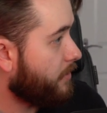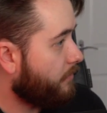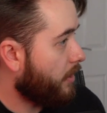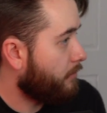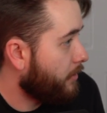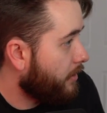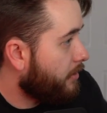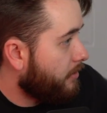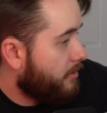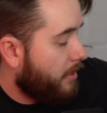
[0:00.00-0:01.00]
It's fucking
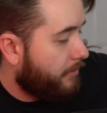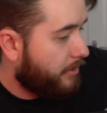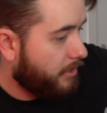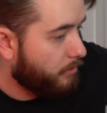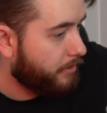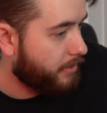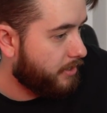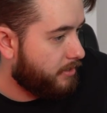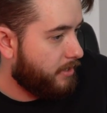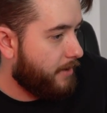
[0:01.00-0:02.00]
ridiculous. I have to deal with
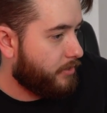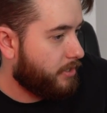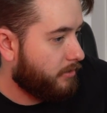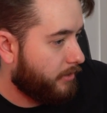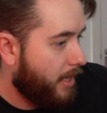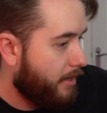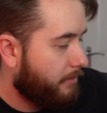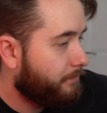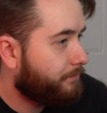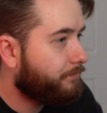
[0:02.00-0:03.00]
this every single day.
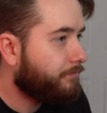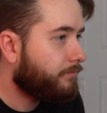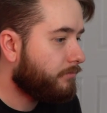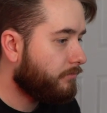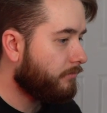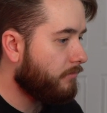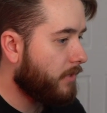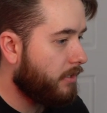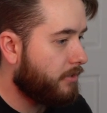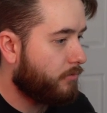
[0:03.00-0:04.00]

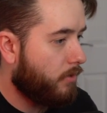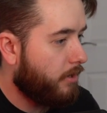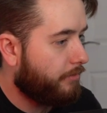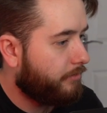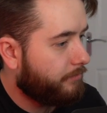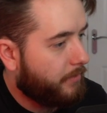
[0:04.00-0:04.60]
It's rough.